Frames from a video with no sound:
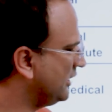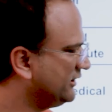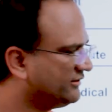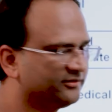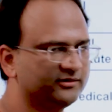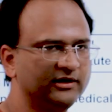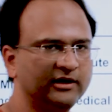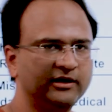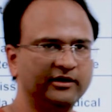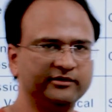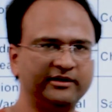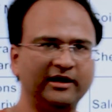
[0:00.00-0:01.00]
colleges,
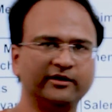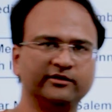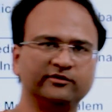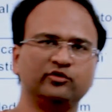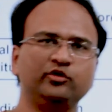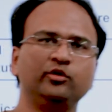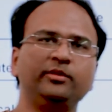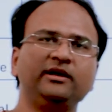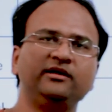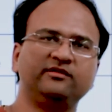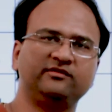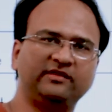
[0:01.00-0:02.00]
are, it's going to
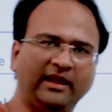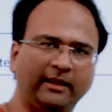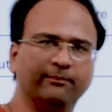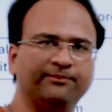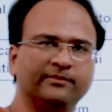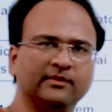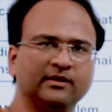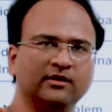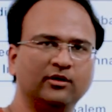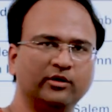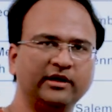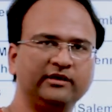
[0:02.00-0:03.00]
be same.
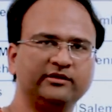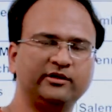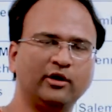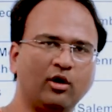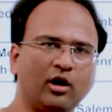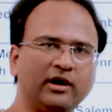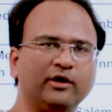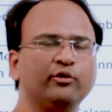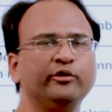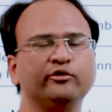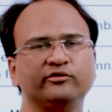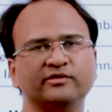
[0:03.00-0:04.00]
Okay, they all are
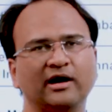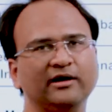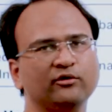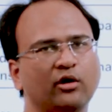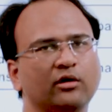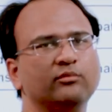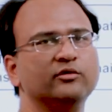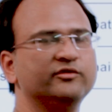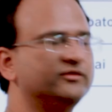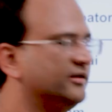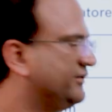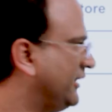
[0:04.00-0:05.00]
going to charge
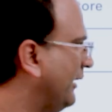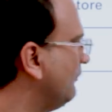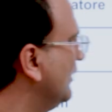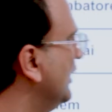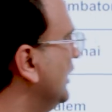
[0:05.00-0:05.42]
almost the same,